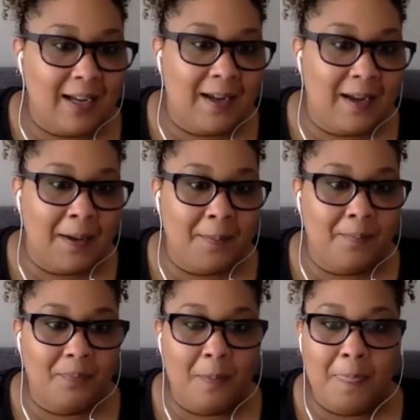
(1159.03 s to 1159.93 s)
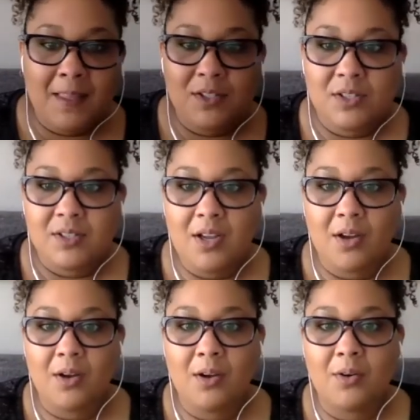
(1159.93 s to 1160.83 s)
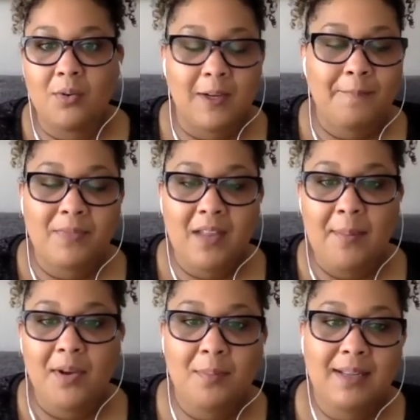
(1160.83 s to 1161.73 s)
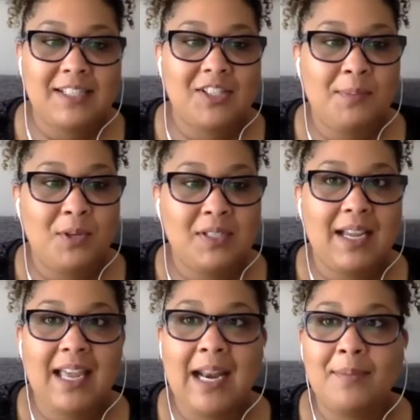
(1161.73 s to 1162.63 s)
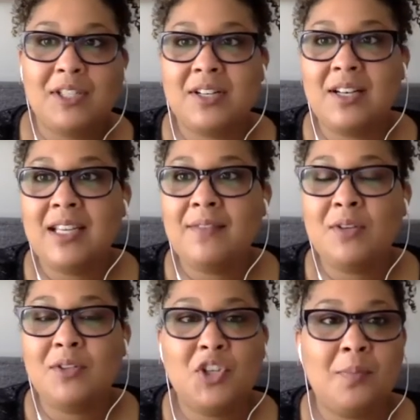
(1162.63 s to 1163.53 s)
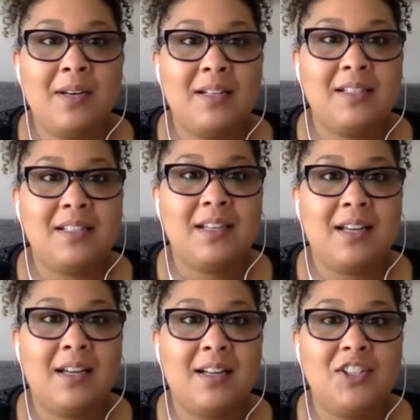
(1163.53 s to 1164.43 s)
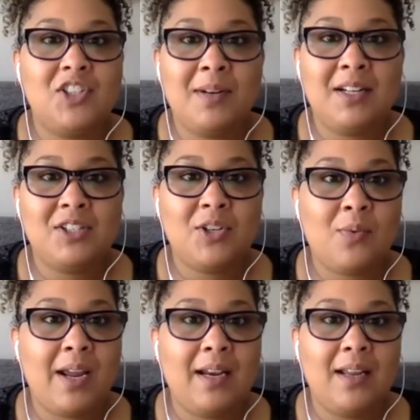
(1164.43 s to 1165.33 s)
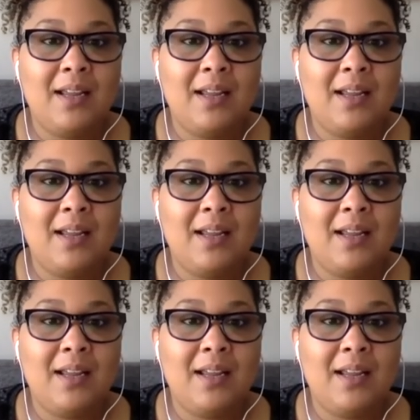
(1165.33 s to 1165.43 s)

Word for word: Um, so I'm going to play some music and I'm just going to give you two minutes, uh, two minutes to write.